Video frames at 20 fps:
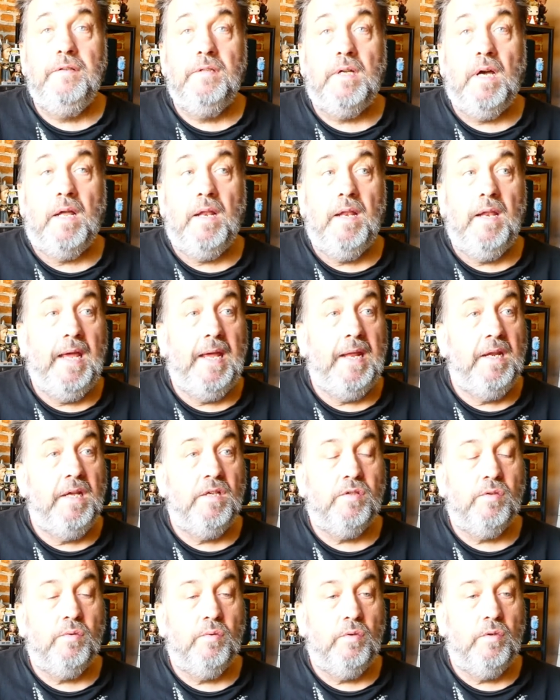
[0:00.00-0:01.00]
done any
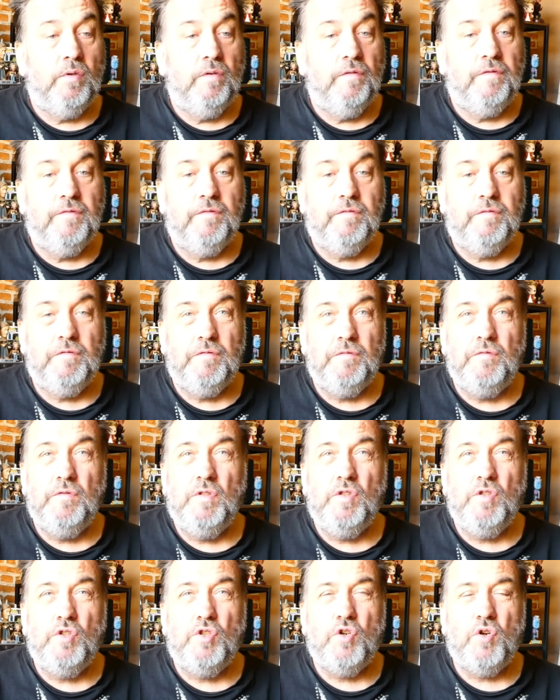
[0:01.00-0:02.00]
sort of
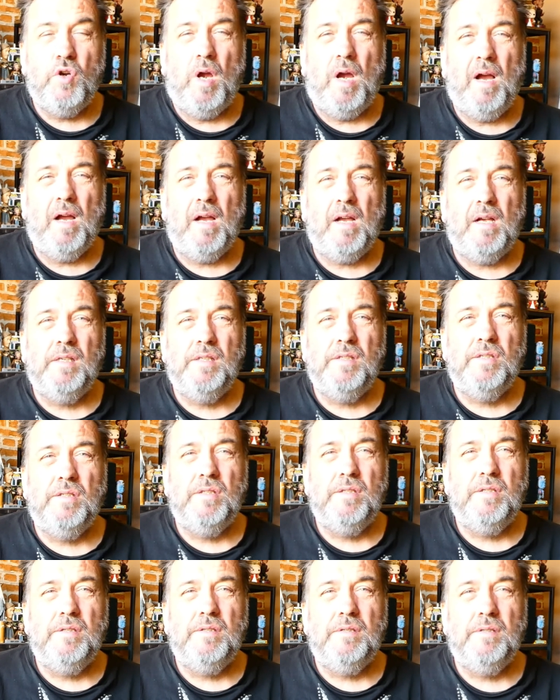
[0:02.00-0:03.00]

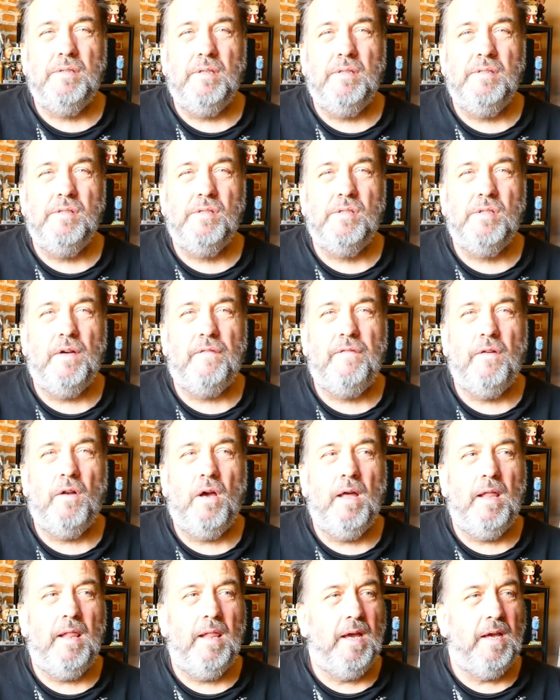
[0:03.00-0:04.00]
trucks and stuff
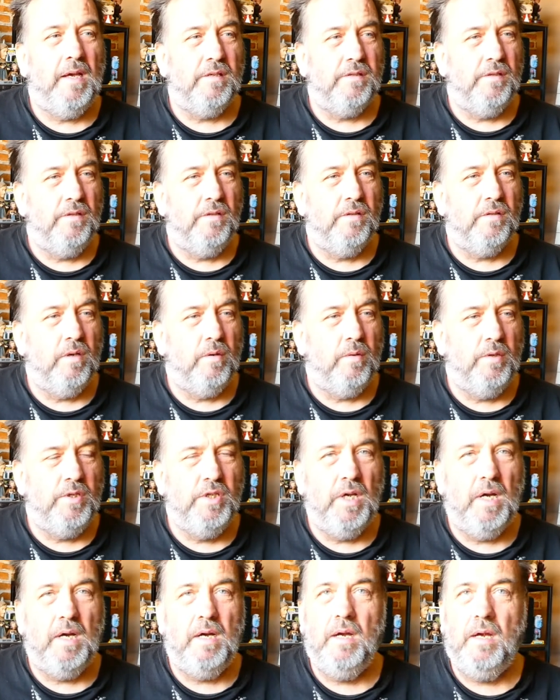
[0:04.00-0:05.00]
like that since I was
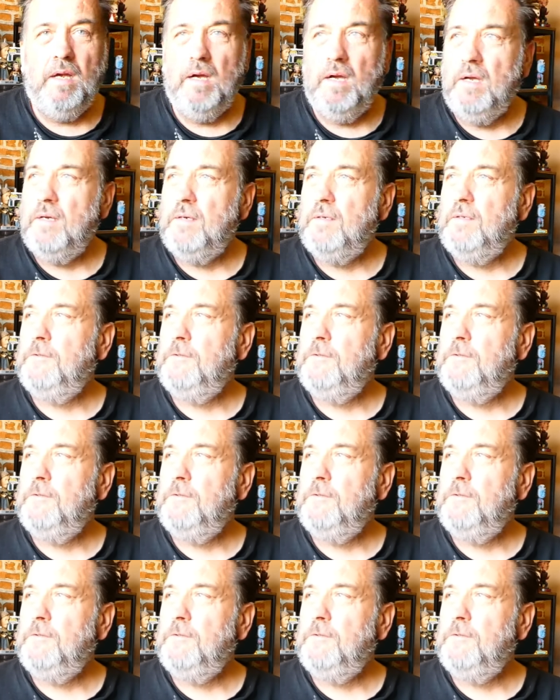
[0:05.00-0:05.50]
younger.